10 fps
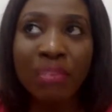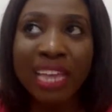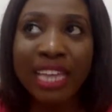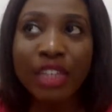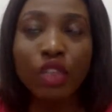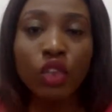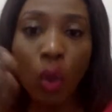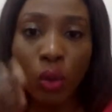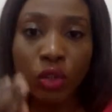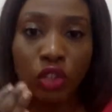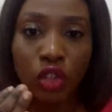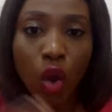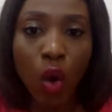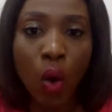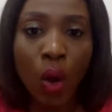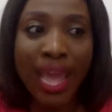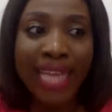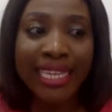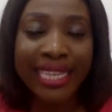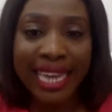indulge or
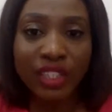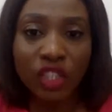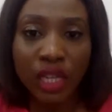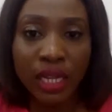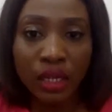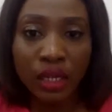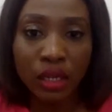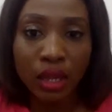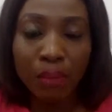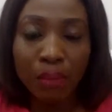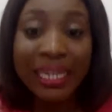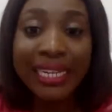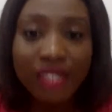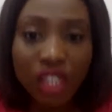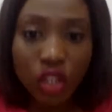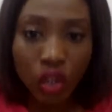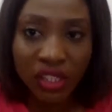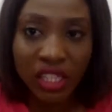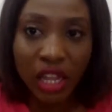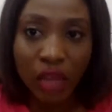engage in pleasing
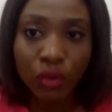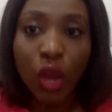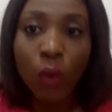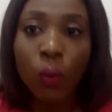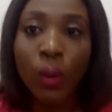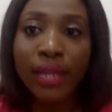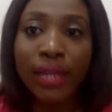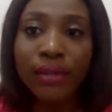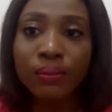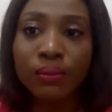yourself when